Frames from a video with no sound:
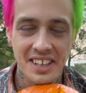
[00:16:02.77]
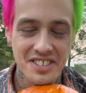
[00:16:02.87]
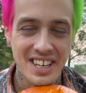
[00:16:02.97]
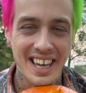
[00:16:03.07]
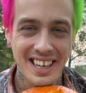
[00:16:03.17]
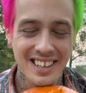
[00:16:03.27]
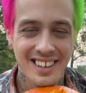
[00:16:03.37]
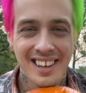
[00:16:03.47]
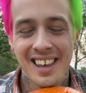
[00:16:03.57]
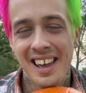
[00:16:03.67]
today.
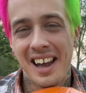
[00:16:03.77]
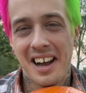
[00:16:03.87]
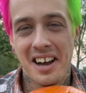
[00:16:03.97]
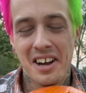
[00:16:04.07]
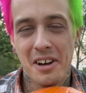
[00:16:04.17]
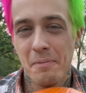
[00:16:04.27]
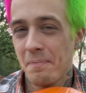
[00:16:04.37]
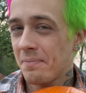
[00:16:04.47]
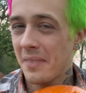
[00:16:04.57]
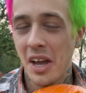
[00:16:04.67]

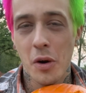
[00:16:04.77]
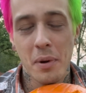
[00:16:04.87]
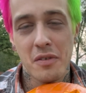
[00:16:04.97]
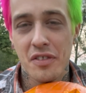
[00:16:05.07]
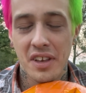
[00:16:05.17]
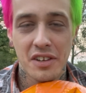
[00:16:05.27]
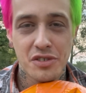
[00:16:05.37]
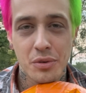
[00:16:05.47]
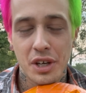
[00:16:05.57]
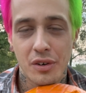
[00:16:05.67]
I hope everything is
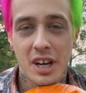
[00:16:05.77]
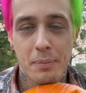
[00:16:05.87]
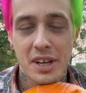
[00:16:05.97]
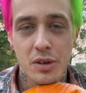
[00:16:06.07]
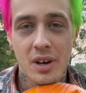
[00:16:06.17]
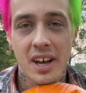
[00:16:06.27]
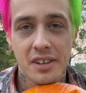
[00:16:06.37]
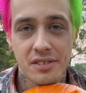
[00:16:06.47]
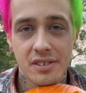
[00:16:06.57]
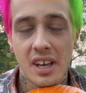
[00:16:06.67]
going great by you
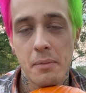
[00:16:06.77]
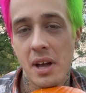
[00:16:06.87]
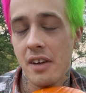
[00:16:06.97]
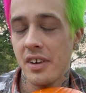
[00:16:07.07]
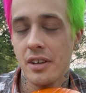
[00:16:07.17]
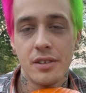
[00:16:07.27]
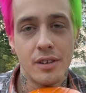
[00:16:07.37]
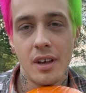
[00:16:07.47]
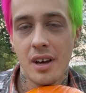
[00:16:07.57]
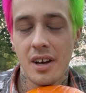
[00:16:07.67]
guys. I'm having
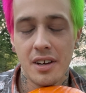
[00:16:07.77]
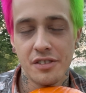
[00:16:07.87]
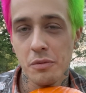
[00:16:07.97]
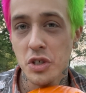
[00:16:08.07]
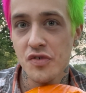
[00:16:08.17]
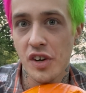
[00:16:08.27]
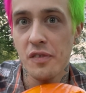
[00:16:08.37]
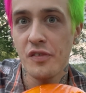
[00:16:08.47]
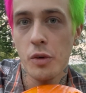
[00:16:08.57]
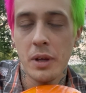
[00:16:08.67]
so much fun
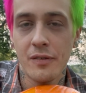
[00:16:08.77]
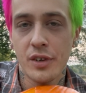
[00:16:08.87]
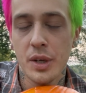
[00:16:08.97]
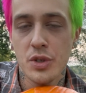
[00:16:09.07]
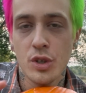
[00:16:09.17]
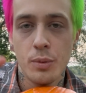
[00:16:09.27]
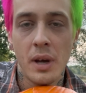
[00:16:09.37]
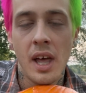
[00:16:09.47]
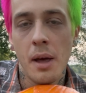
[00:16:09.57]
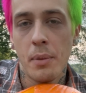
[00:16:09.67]
filming for YouTube,
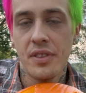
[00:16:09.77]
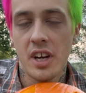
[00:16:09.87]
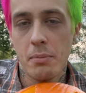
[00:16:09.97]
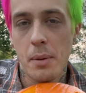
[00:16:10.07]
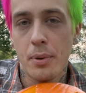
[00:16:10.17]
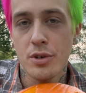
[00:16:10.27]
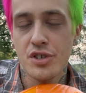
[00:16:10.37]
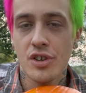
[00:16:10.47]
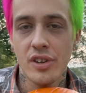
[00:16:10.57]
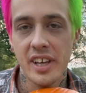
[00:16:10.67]
but then in my
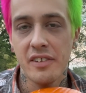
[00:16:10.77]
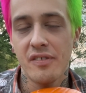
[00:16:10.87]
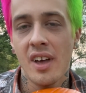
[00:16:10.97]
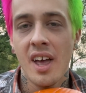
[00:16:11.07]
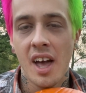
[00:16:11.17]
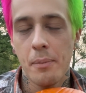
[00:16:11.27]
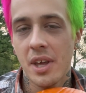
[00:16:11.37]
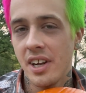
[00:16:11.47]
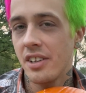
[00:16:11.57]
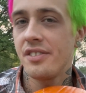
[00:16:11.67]
personal life, I'm
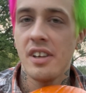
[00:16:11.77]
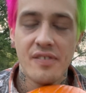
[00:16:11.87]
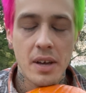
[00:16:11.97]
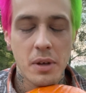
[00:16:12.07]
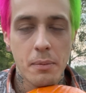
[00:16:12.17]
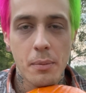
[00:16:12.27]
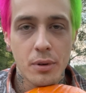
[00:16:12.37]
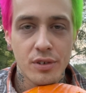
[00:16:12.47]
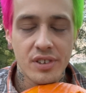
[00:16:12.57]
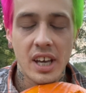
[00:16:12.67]
getting to see family
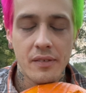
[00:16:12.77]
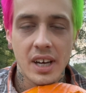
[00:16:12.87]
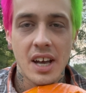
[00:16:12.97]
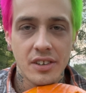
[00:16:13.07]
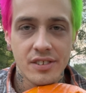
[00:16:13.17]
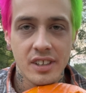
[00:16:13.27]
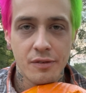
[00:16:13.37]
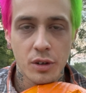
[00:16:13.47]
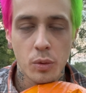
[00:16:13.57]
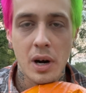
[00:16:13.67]
members I haven't gotten to see
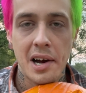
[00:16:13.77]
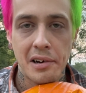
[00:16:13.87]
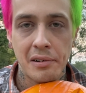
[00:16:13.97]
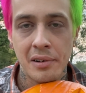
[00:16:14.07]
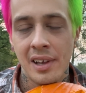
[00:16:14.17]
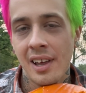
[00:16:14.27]
for a while,